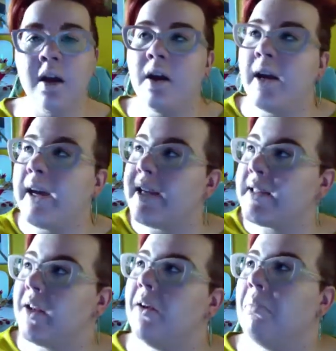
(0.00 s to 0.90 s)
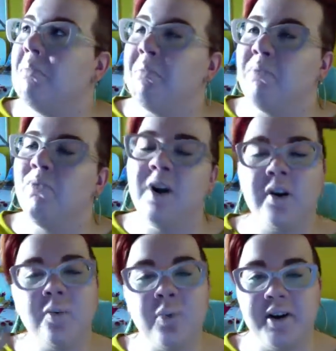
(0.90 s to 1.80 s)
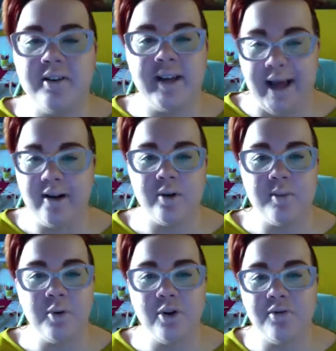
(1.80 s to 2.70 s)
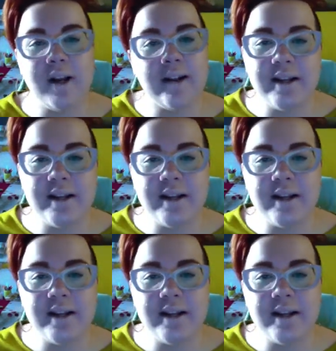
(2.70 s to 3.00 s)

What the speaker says: He's a very weird canary bird that